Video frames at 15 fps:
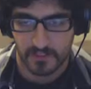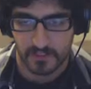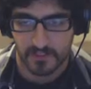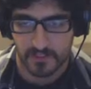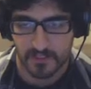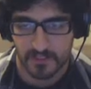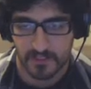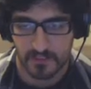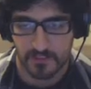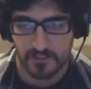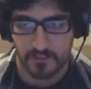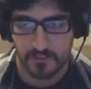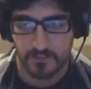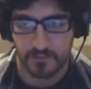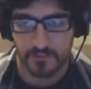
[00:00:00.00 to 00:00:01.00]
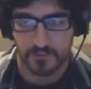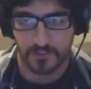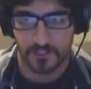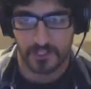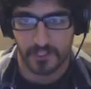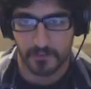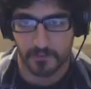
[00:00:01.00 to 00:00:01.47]
Not so much for
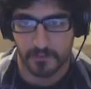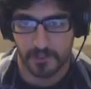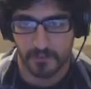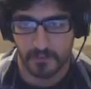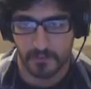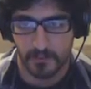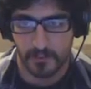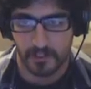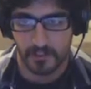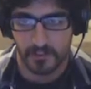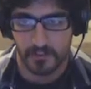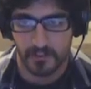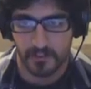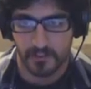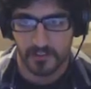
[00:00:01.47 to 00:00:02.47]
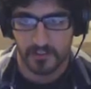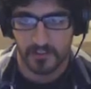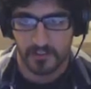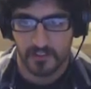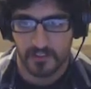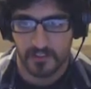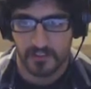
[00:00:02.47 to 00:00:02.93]
gaming, but
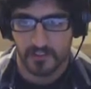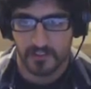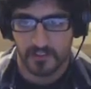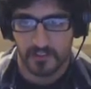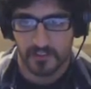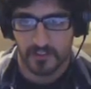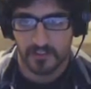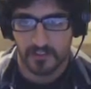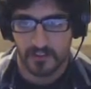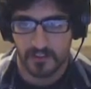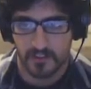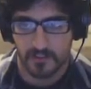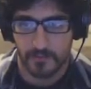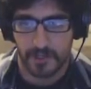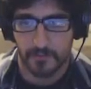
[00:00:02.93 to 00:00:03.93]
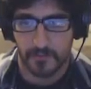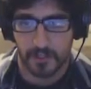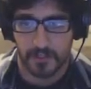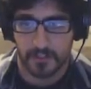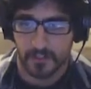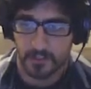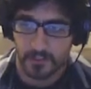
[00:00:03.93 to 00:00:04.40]
at my
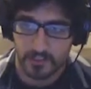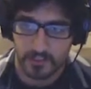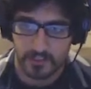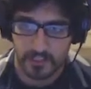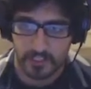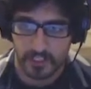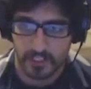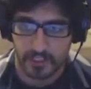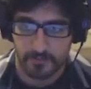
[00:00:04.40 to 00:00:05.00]
current job,